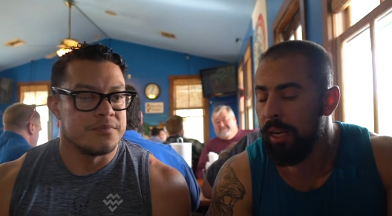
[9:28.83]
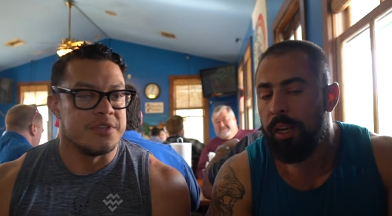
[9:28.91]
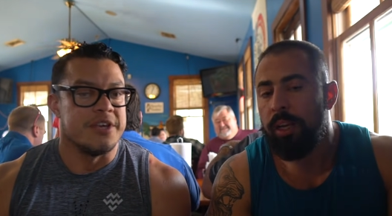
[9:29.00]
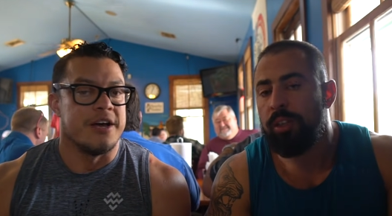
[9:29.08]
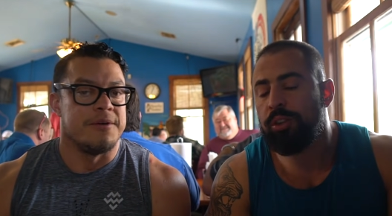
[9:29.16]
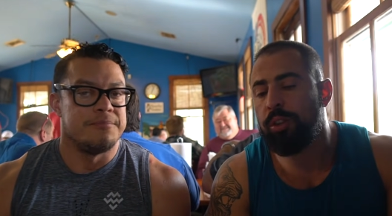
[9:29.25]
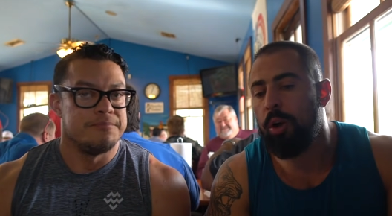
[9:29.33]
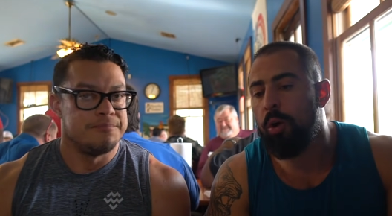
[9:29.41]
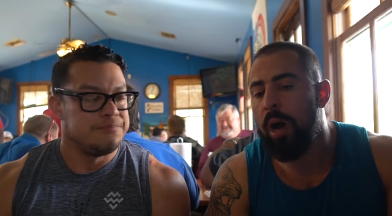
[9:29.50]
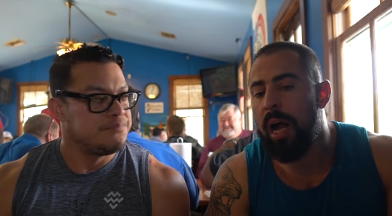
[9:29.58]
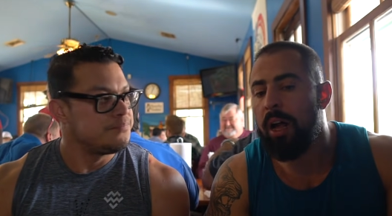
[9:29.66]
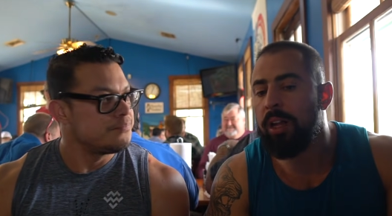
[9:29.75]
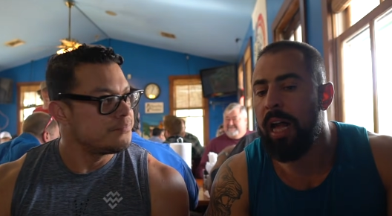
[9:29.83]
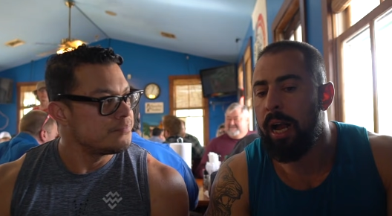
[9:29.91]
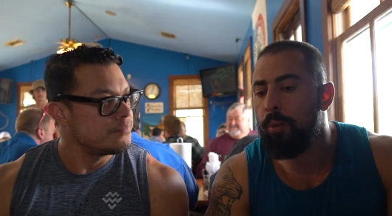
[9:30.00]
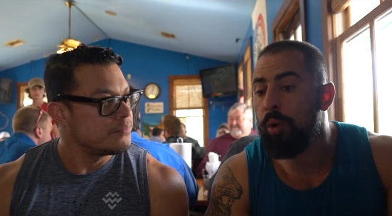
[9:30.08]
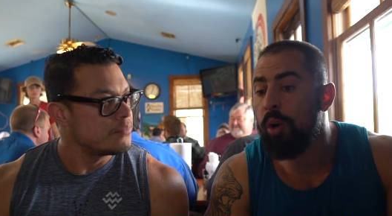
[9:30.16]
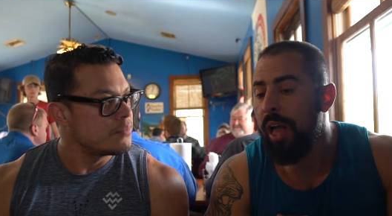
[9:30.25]
Speaker 1: Yeah. So I'll,
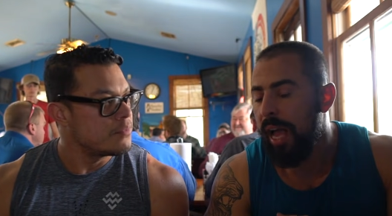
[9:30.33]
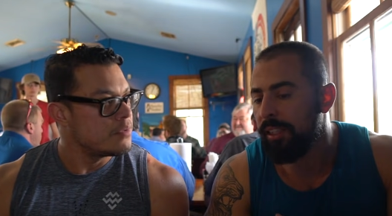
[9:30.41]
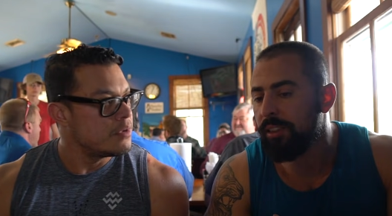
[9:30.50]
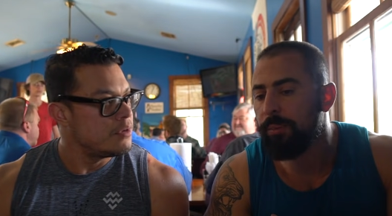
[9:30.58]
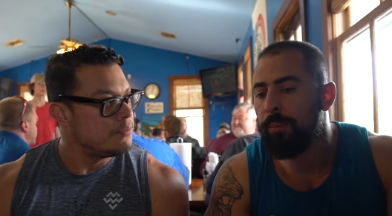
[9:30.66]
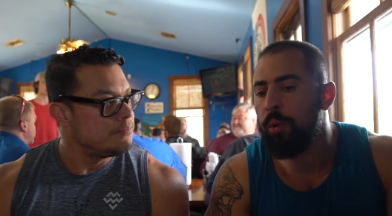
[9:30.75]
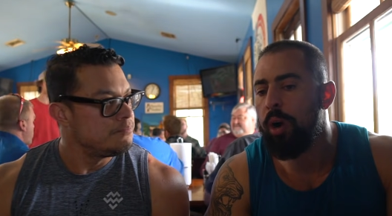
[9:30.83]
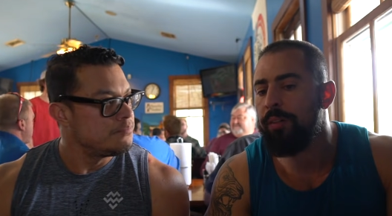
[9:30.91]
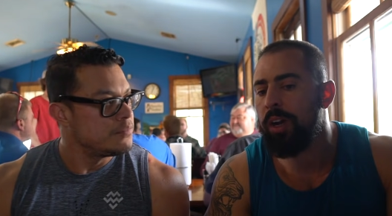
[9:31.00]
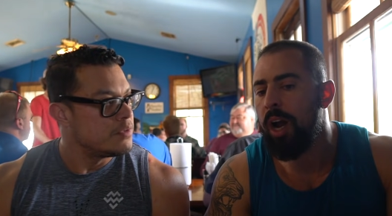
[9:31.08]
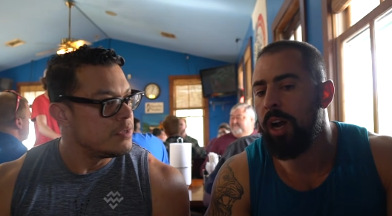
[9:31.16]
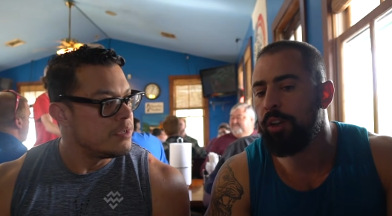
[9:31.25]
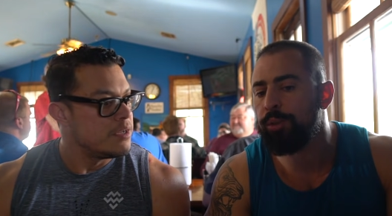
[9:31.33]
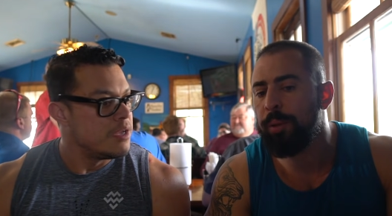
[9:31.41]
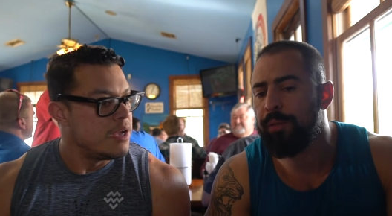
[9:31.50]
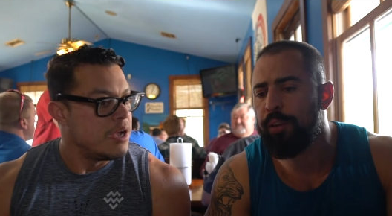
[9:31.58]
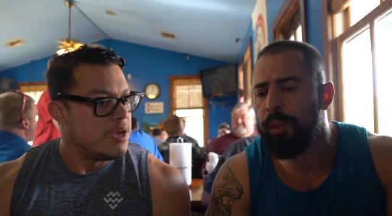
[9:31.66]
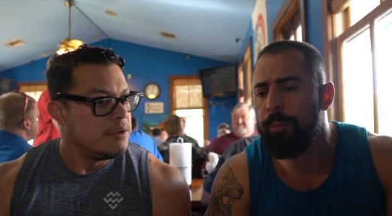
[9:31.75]
I will add some more avocados,
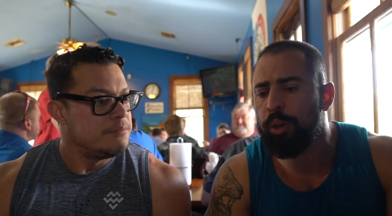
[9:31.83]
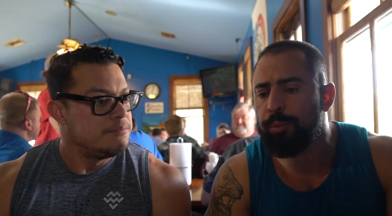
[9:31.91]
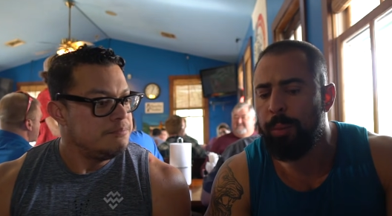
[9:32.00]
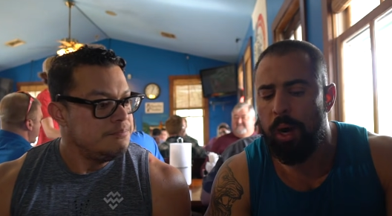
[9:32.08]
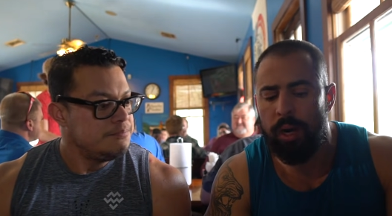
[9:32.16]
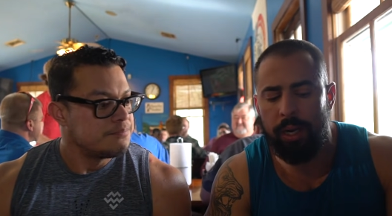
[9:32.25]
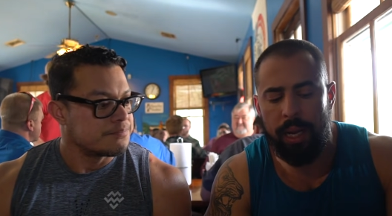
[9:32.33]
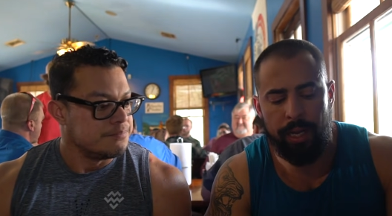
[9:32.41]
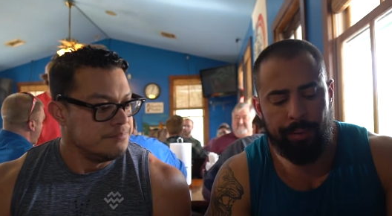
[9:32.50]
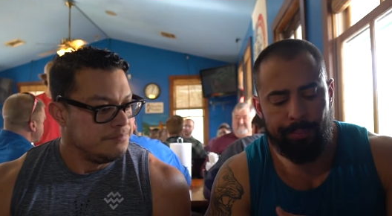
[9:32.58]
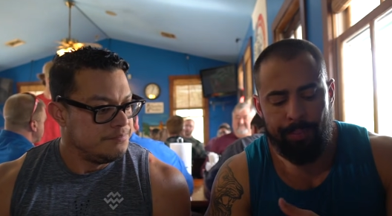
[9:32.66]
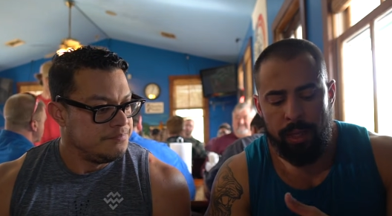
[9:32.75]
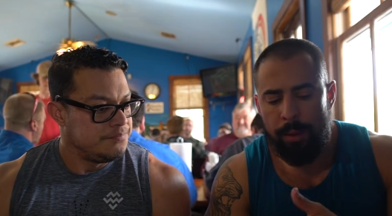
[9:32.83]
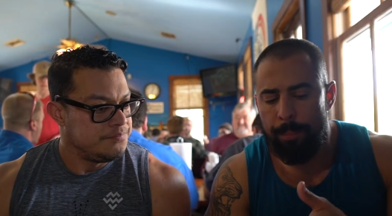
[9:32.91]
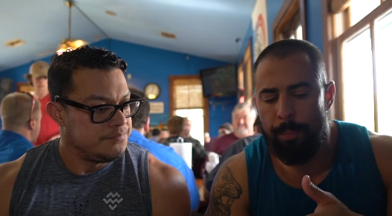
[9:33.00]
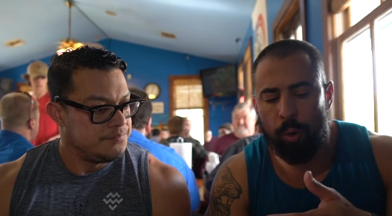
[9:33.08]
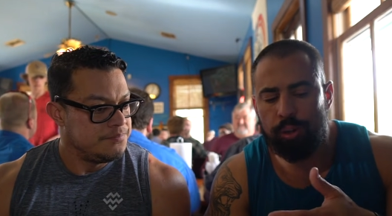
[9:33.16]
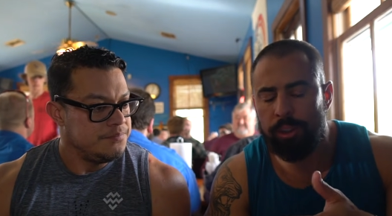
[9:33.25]
but for the most part, like
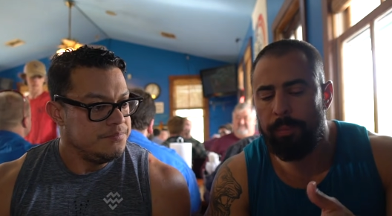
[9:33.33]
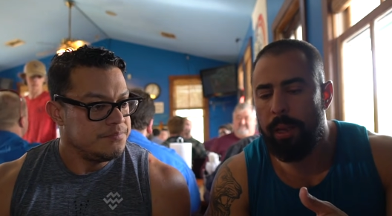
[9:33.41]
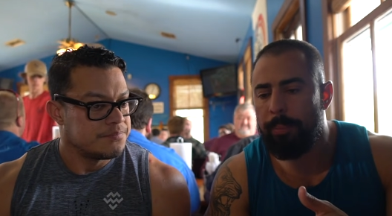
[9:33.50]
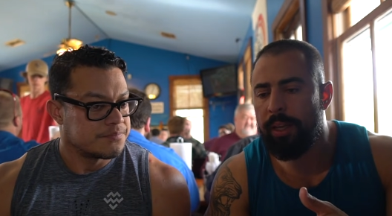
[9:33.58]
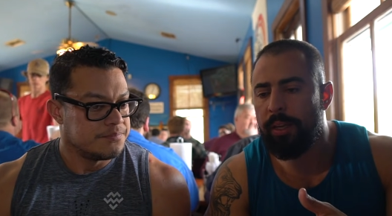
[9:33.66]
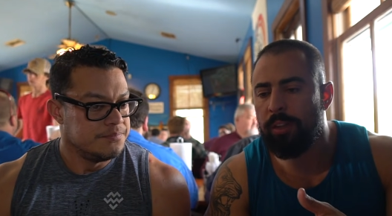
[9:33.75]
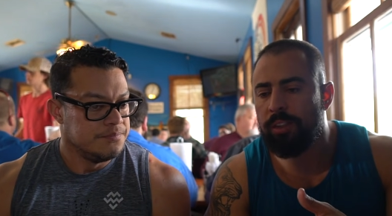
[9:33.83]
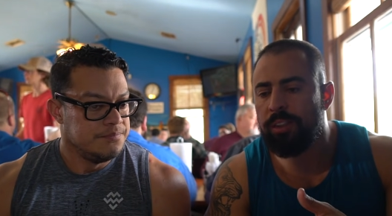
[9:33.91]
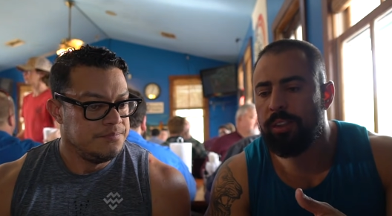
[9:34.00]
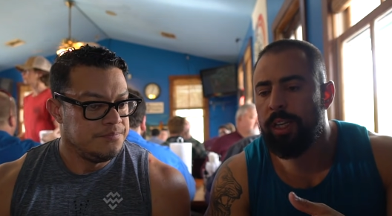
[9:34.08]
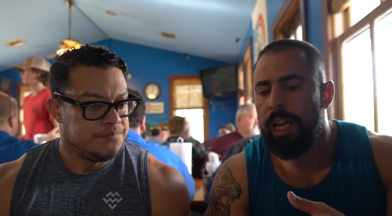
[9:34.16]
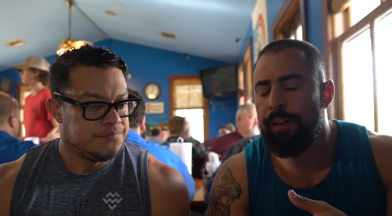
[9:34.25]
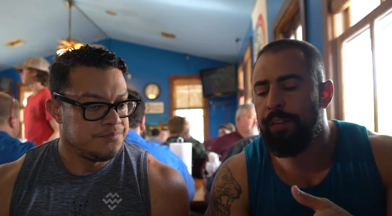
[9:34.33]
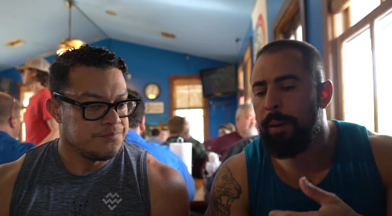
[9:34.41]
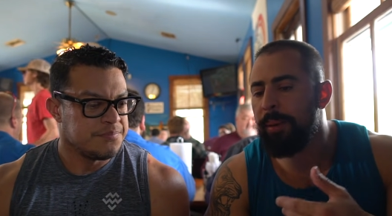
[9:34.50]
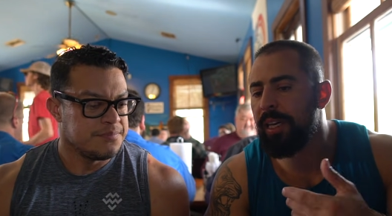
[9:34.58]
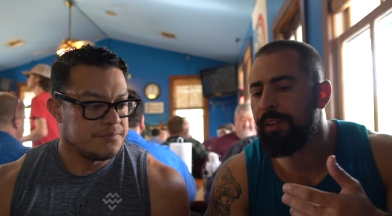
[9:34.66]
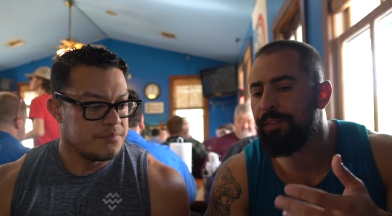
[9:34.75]
most of my meals, if
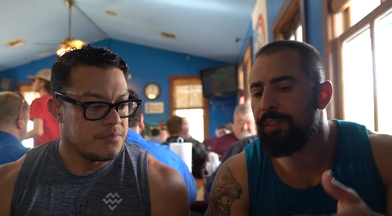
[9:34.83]
I'm eating